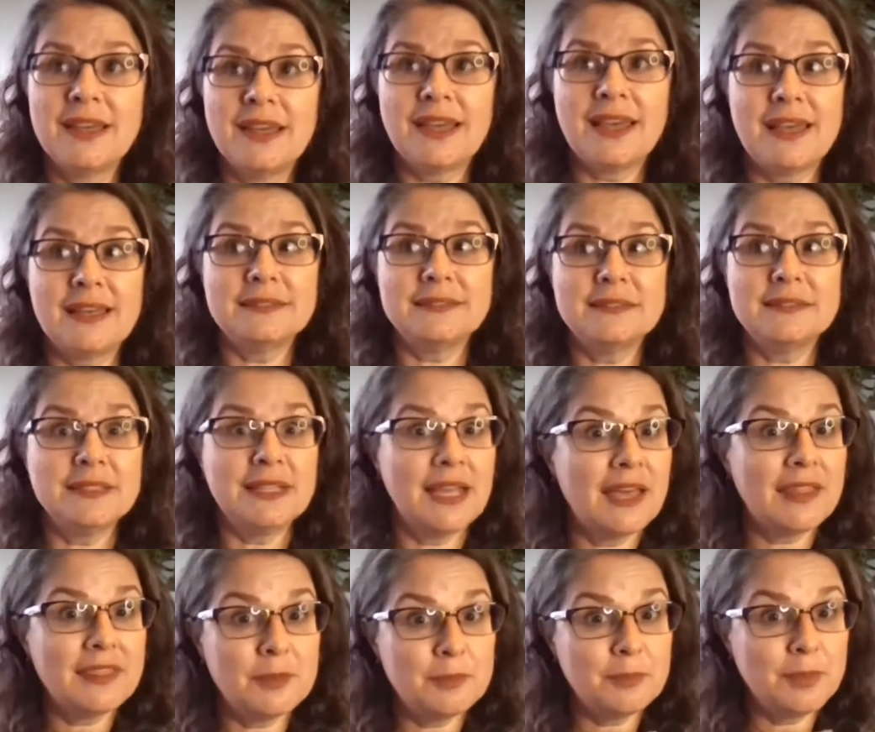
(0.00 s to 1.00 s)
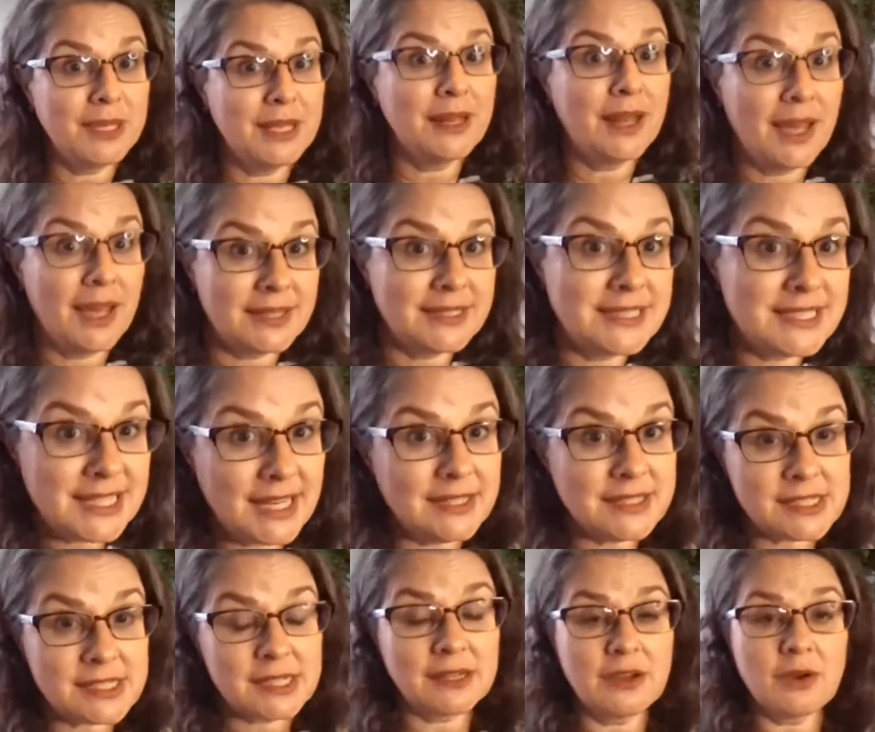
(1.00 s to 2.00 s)
And yeah, there'd be a lot of
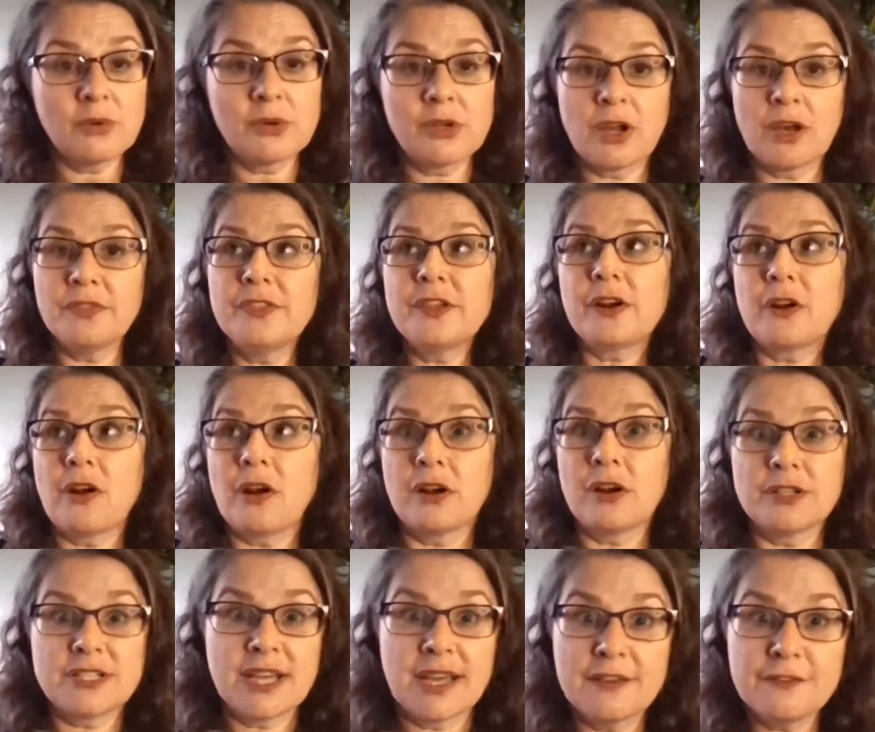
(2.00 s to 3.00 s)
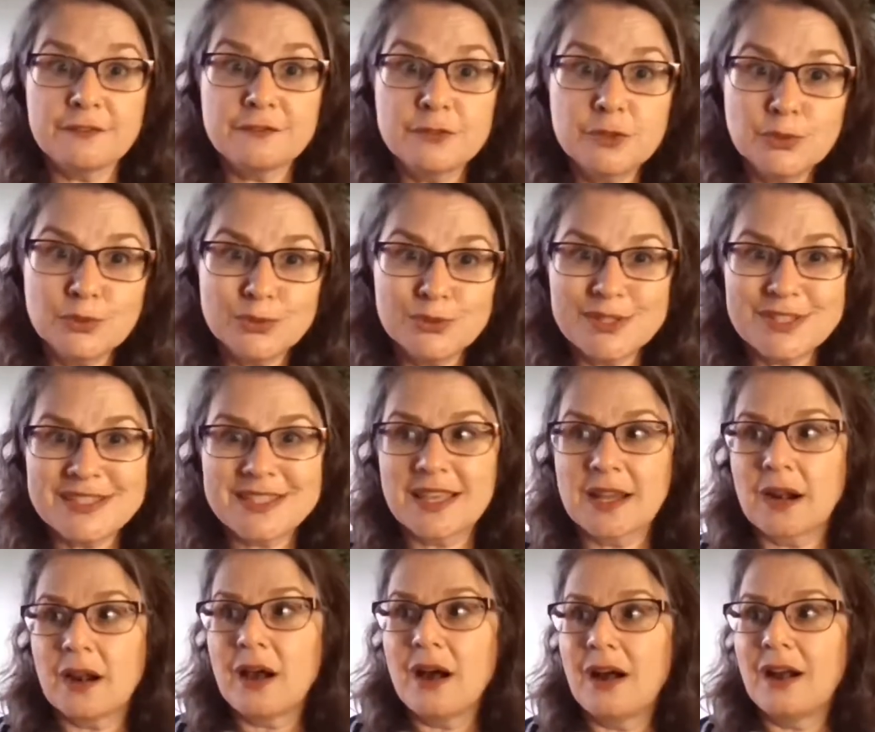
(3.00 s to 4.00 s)
changing going on. There are typhoons,
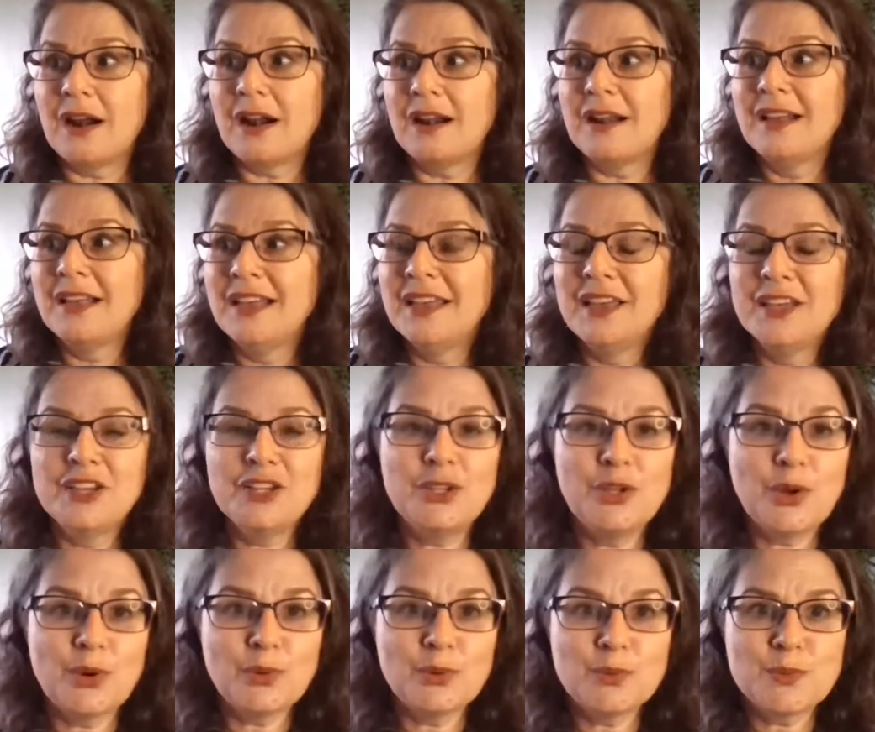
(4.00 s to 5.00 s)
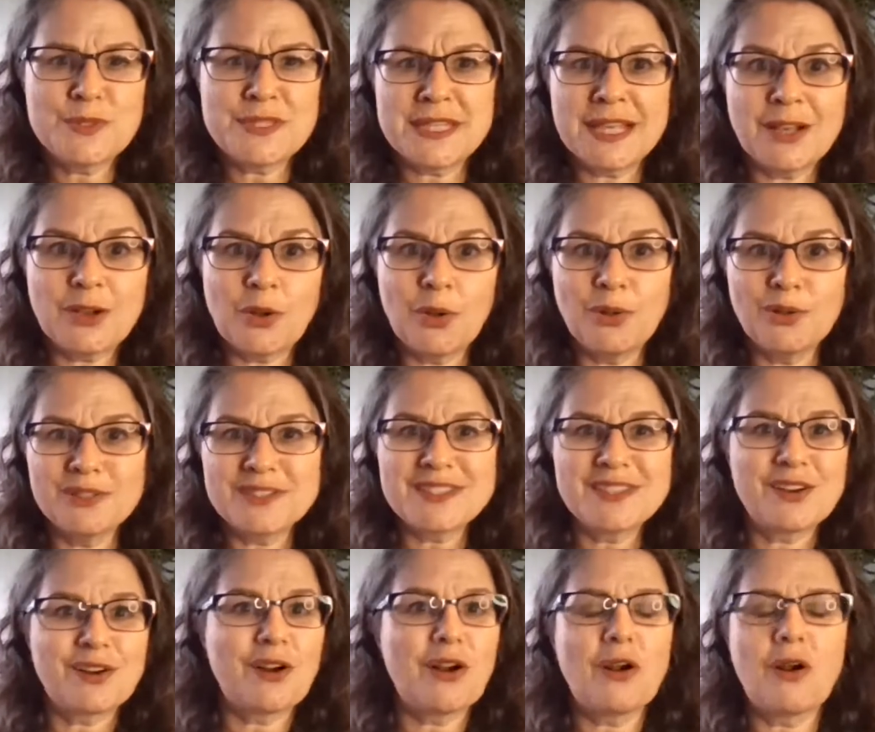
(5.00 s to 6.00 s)
there are, sinkholes,
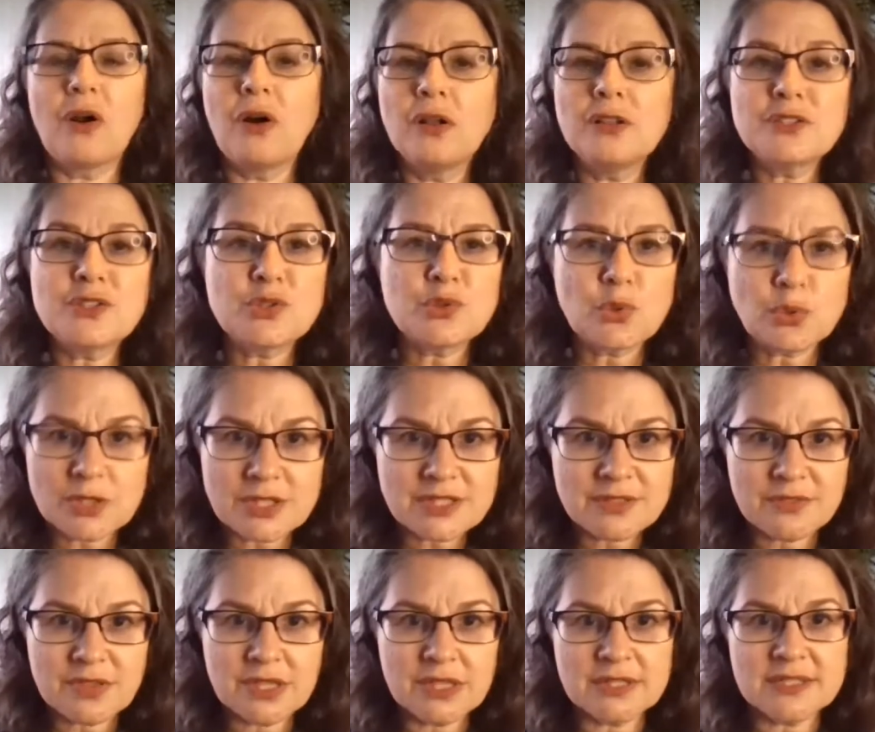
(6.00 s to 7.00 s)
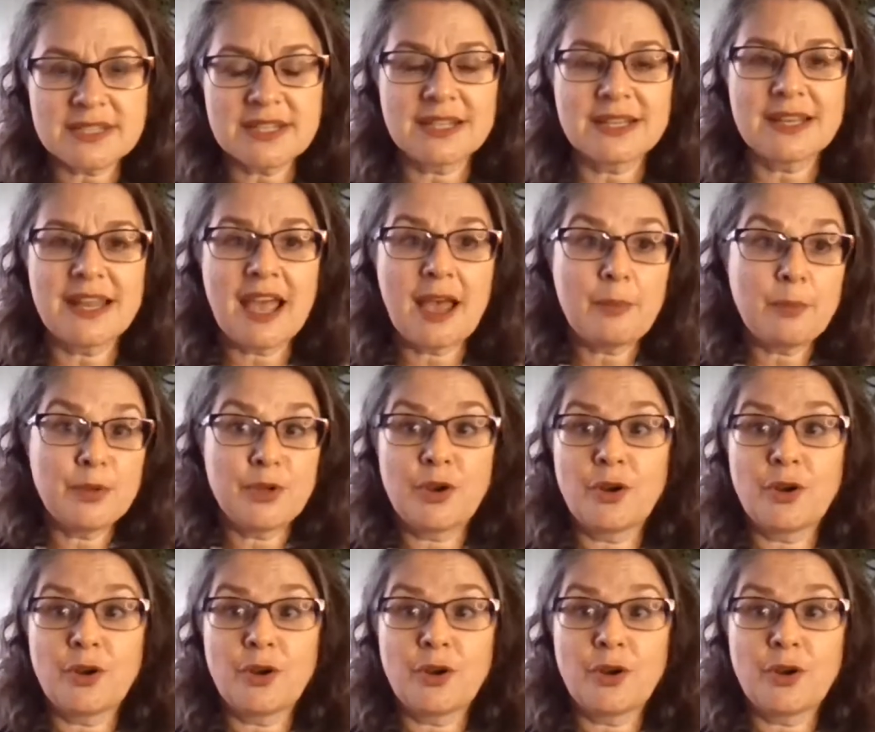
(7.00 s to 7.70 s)
there are all sorts of things that can happen.